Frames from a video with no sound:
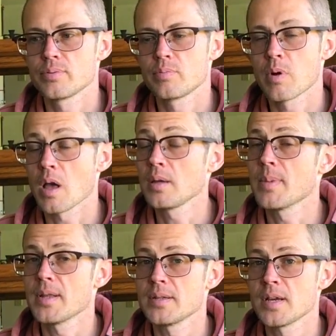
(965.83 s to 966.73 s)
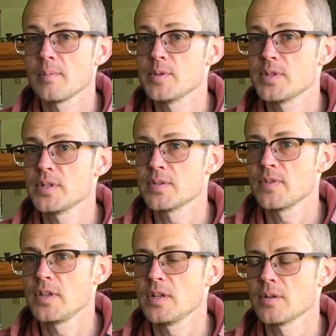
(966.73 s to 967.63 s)
probably by the time you see this
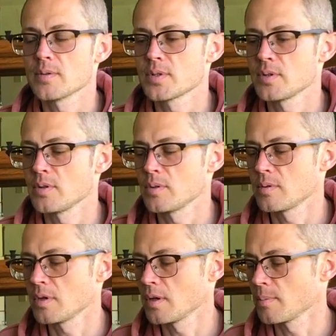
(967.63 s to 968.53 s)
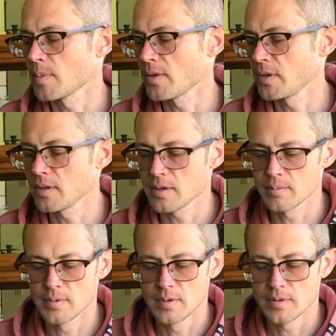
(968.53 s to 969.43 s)
video. So I think
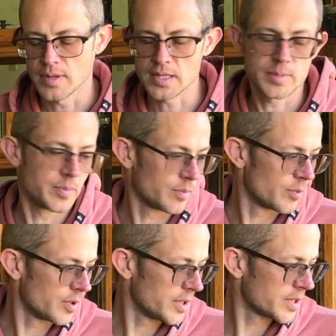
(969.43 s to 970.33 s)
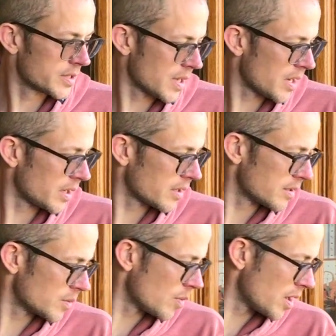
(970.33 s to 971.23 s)
that's really exciting
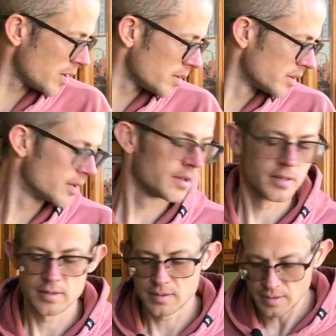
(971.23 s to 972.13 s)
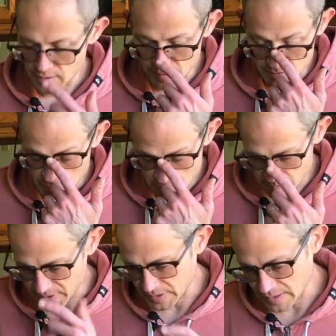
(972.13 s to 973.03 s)
as well. Are you excited
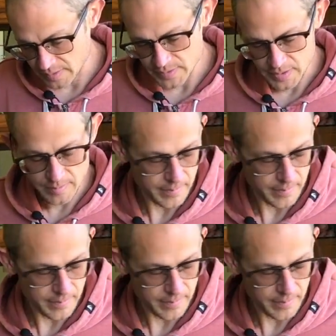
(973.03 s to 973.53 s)
about that, Lucy?